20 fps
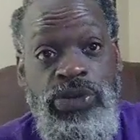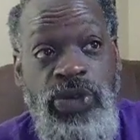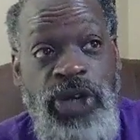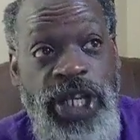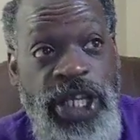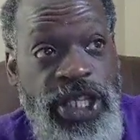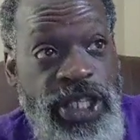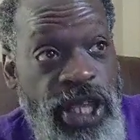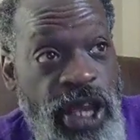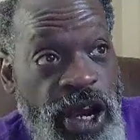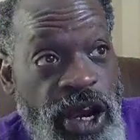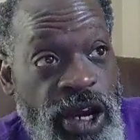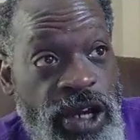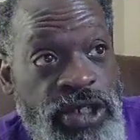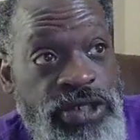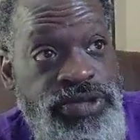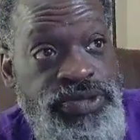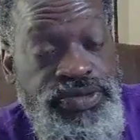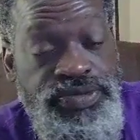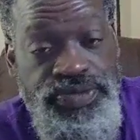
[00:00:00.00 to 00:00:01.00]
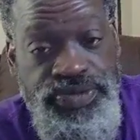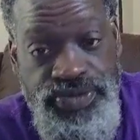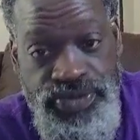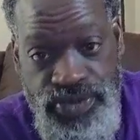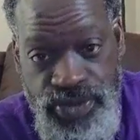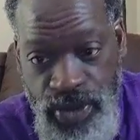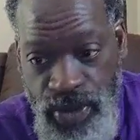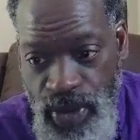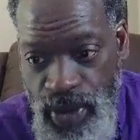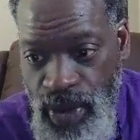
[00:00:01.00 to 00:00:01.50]
23rd.
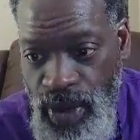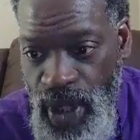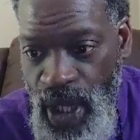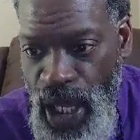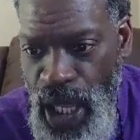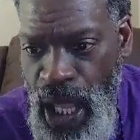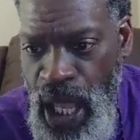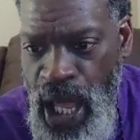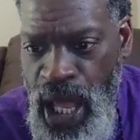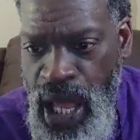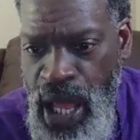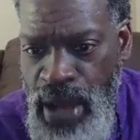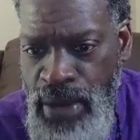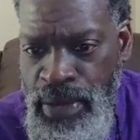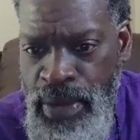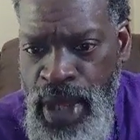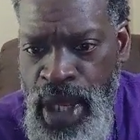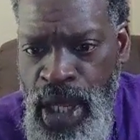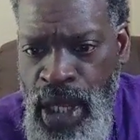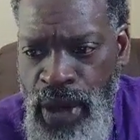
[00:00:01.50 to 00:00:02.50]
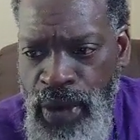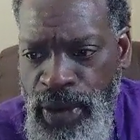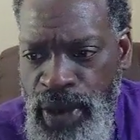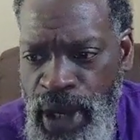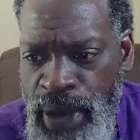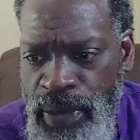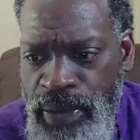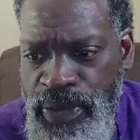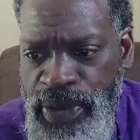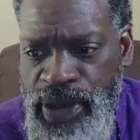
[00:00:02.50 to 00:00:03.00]
I'm
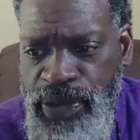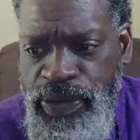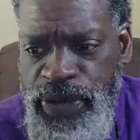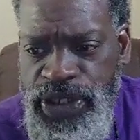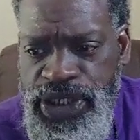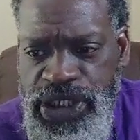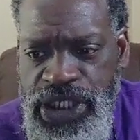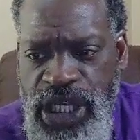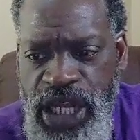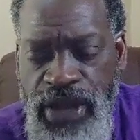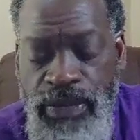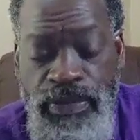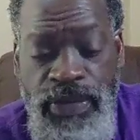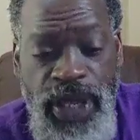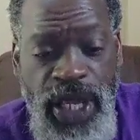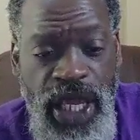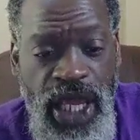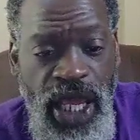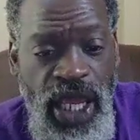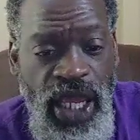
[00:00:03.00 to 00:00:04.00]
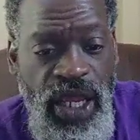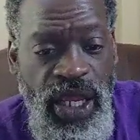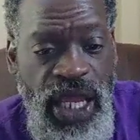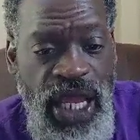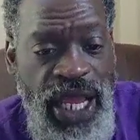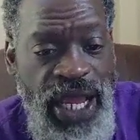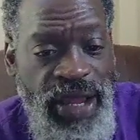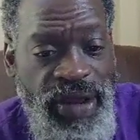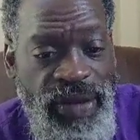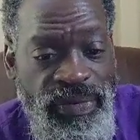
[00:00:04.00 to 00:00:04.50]
going to be pushing that big.
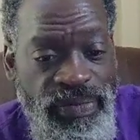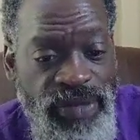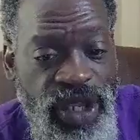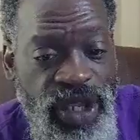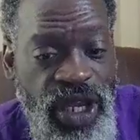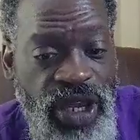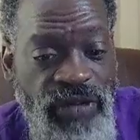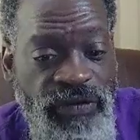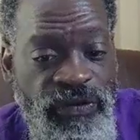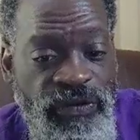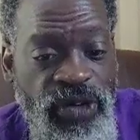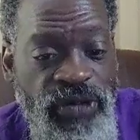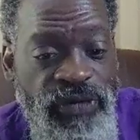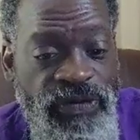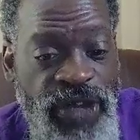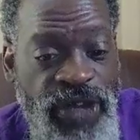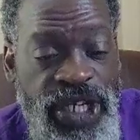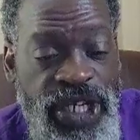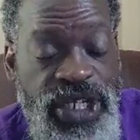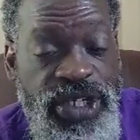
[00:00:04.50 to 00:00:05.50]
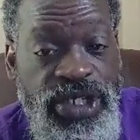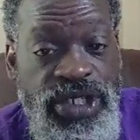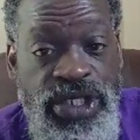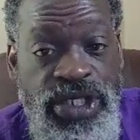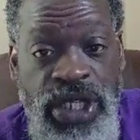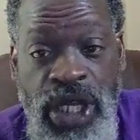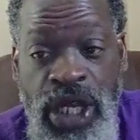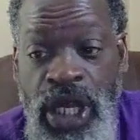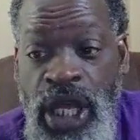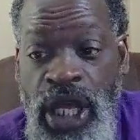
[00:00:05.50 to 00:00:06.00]
I'm looking for
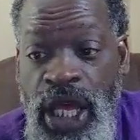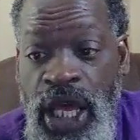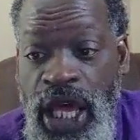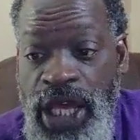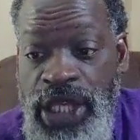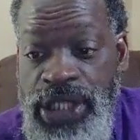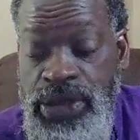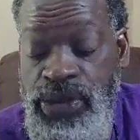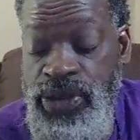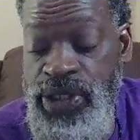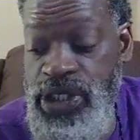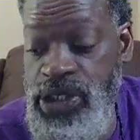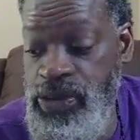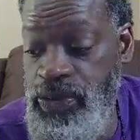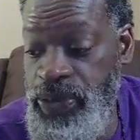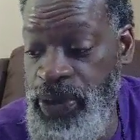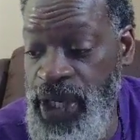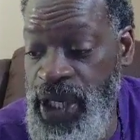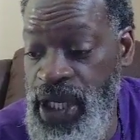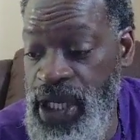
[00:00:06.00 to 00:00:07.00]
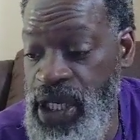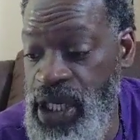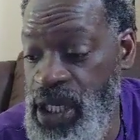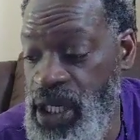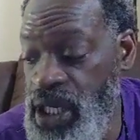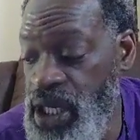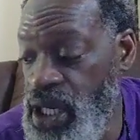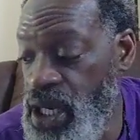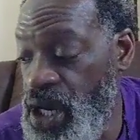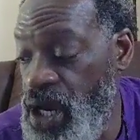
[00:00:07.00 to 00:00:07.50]
vendors as we speak.
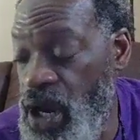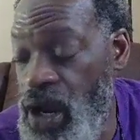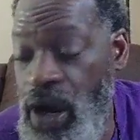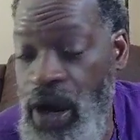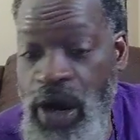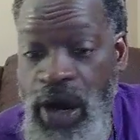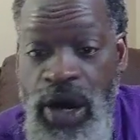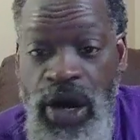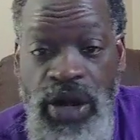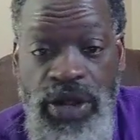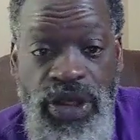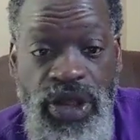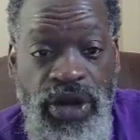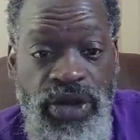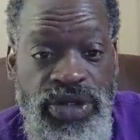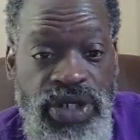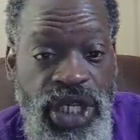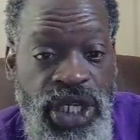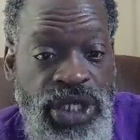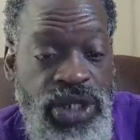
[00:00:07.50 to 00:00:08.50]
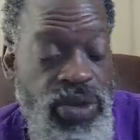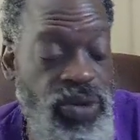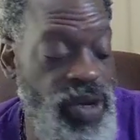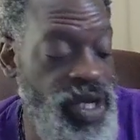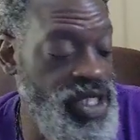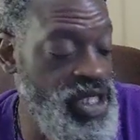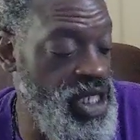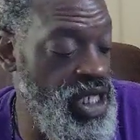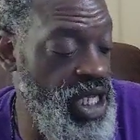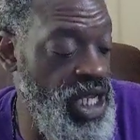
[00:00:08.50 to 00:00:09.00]
All those
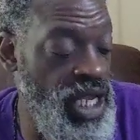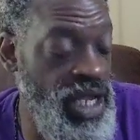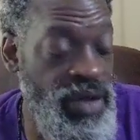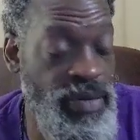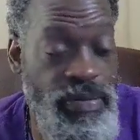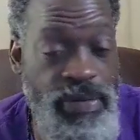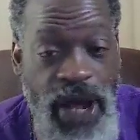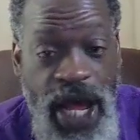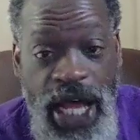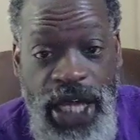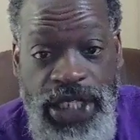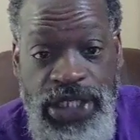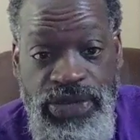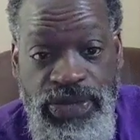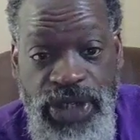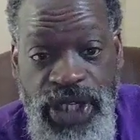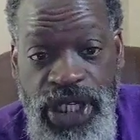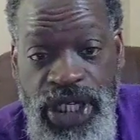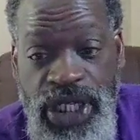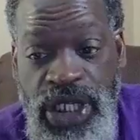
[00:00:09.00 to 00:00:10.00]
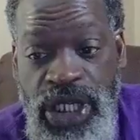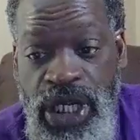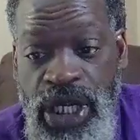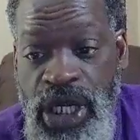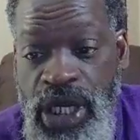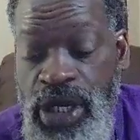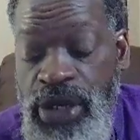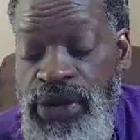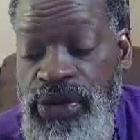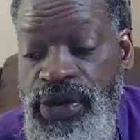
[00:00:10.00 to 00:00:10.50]
interested, inbox me.
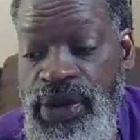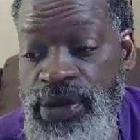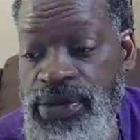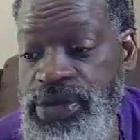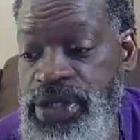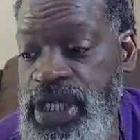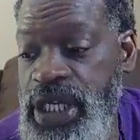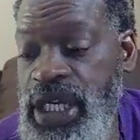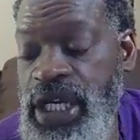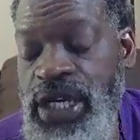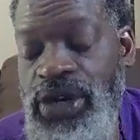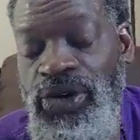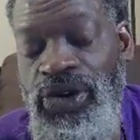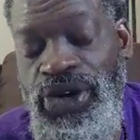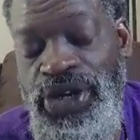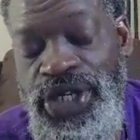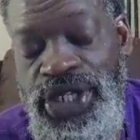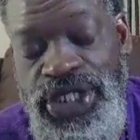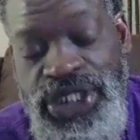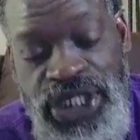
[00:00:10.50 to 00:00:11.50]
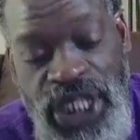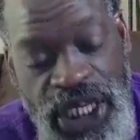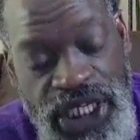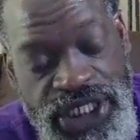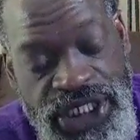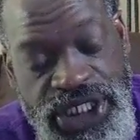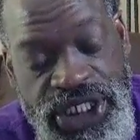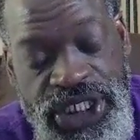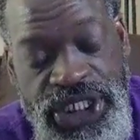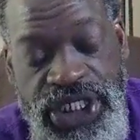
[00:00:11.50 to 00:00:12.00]
You know what I'm saying?
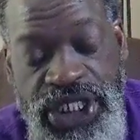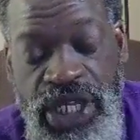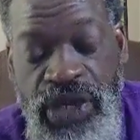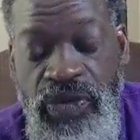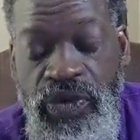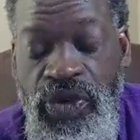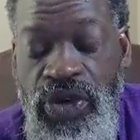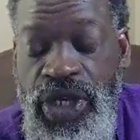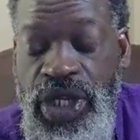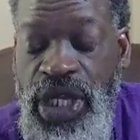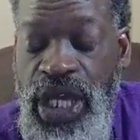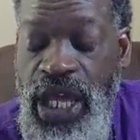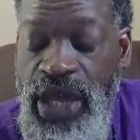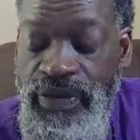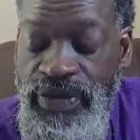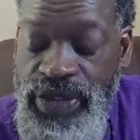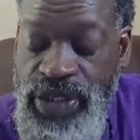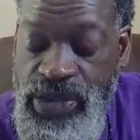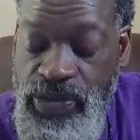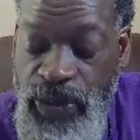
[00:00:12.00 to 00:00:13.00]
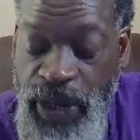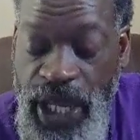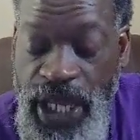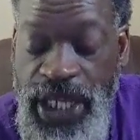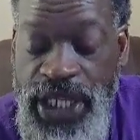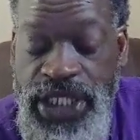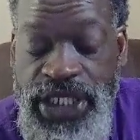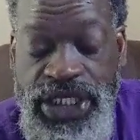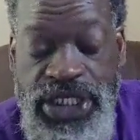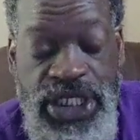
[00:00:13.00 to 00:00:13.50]
Organizations that want to have a
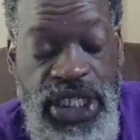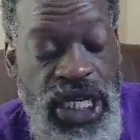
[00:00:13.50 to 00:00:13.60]
space.